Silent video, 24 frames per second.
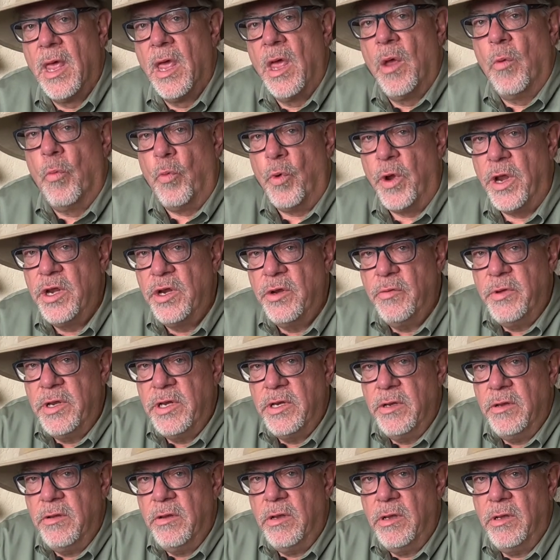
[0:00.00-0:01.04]
When do we
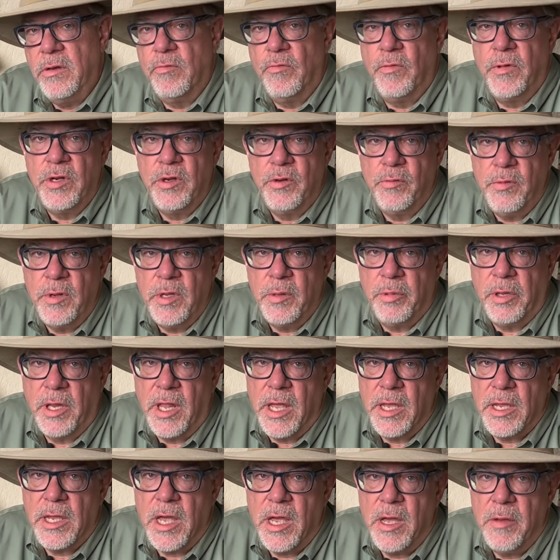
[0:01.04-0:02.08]
do it? When do we apply
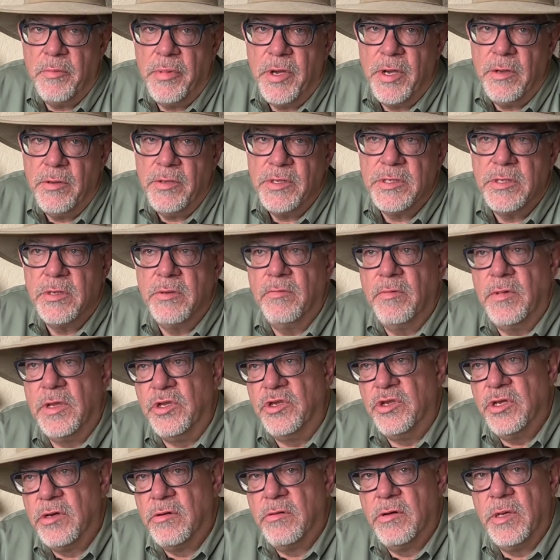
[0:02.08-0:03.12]
compost? We
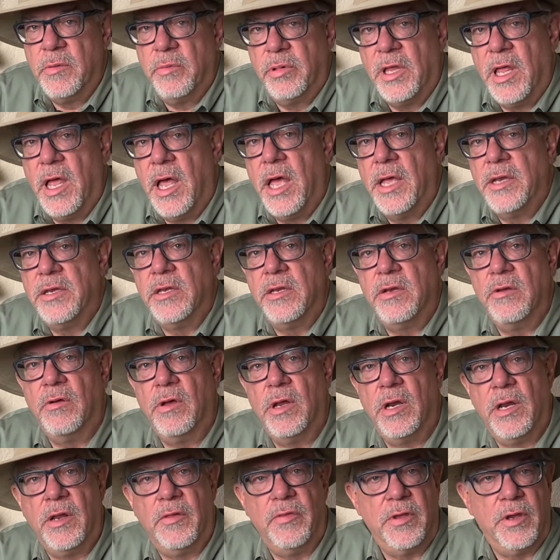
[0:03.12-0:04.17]
generally apply to do it
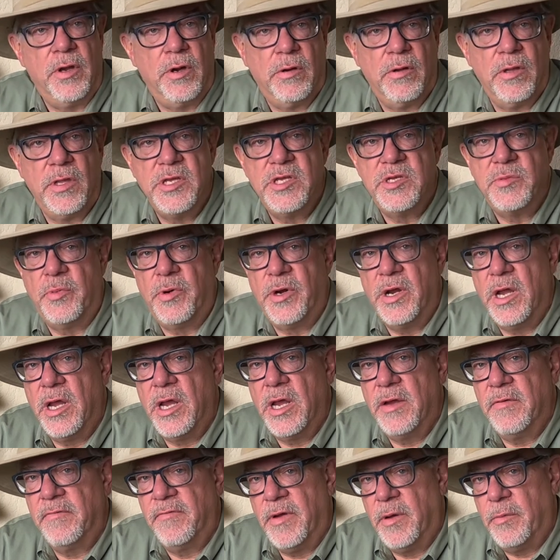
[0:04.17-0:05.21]
in the early spring,
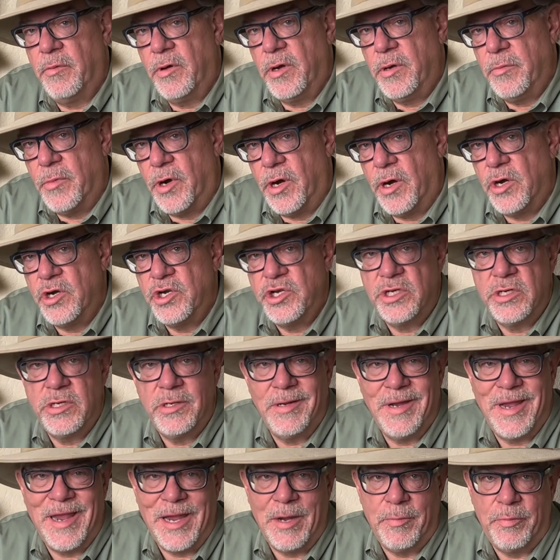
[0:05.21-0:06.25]
February, March,
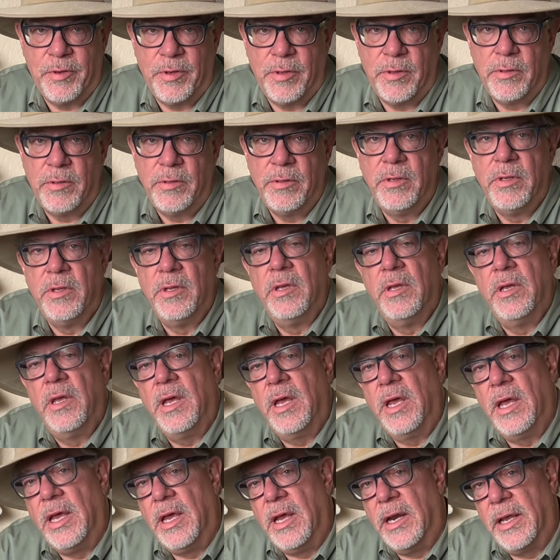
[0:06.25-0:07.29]
April,
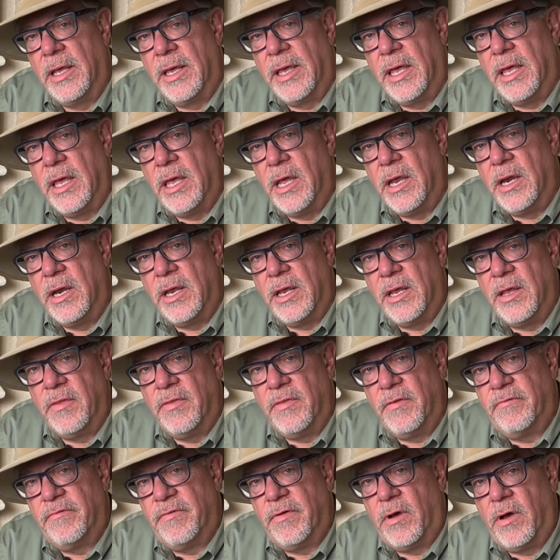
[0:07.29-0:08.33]
and again in the
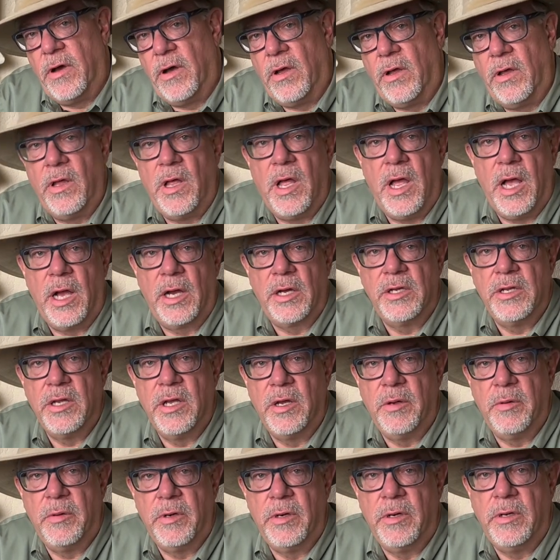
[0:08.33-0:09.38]
fall,
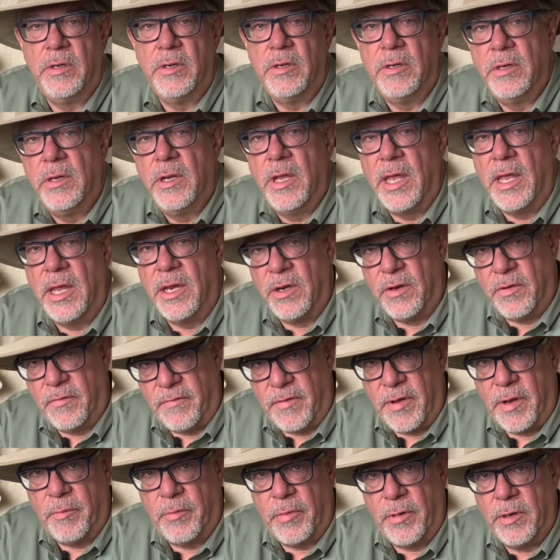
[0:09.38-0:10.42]
October and
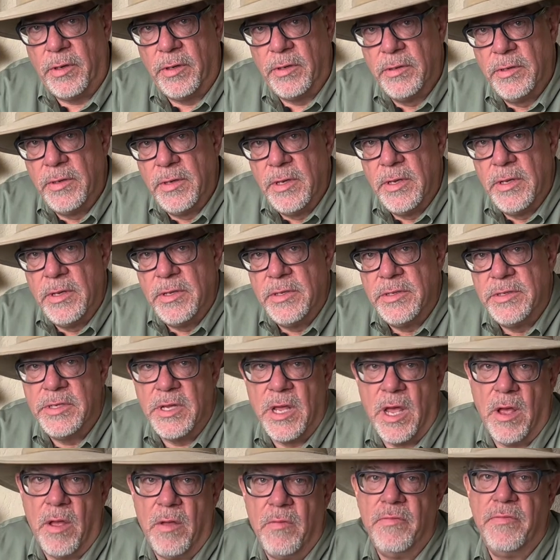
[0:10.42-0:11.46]
November.
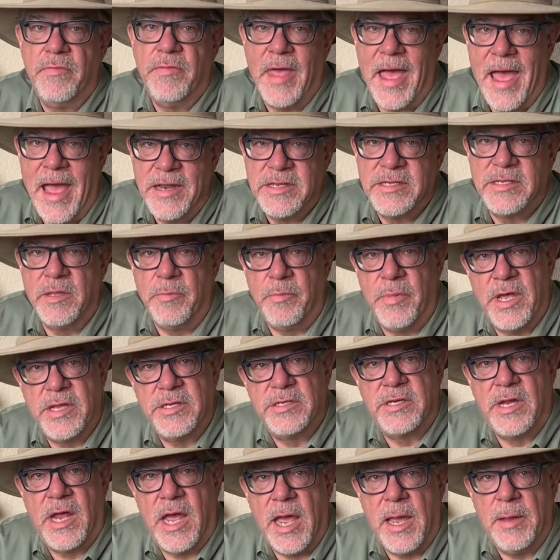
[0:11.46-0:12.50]
So that's the best
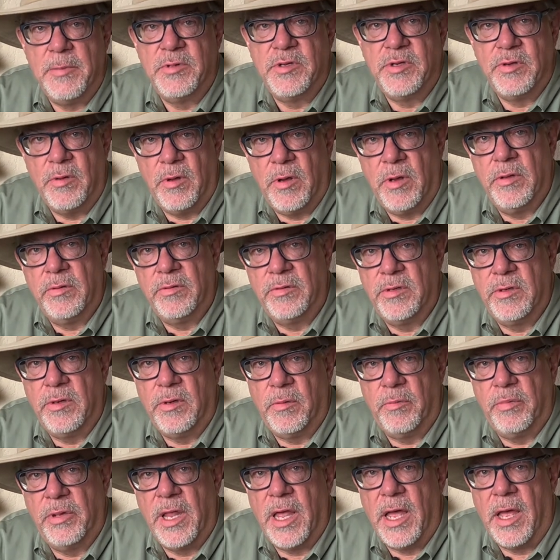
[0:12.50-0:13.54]
time to
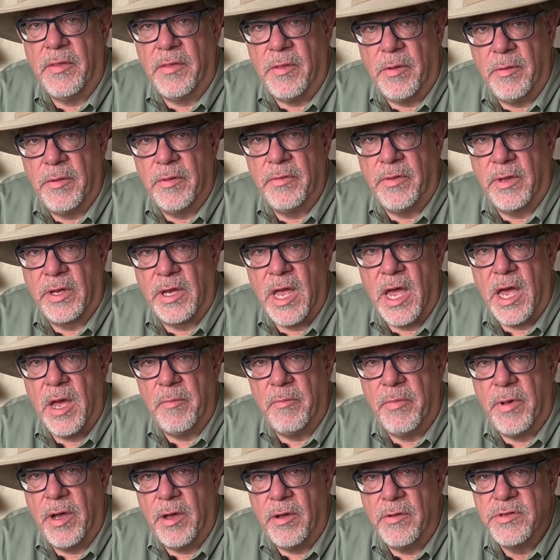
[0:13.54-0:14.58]
apply the
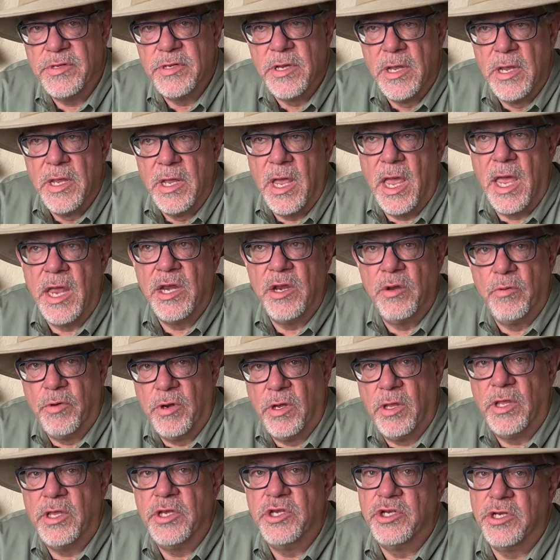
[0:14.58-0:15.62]
compost. And you
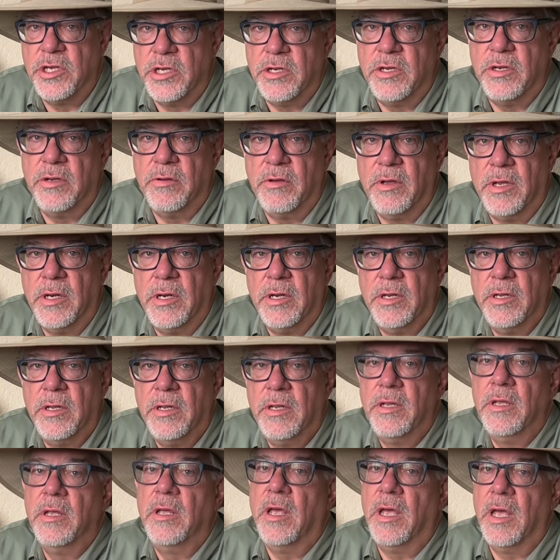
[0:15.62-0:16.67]
really should do it
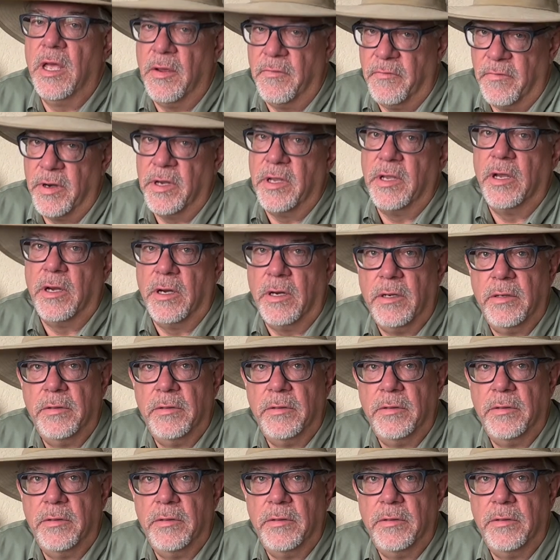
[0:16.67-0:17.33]
every year.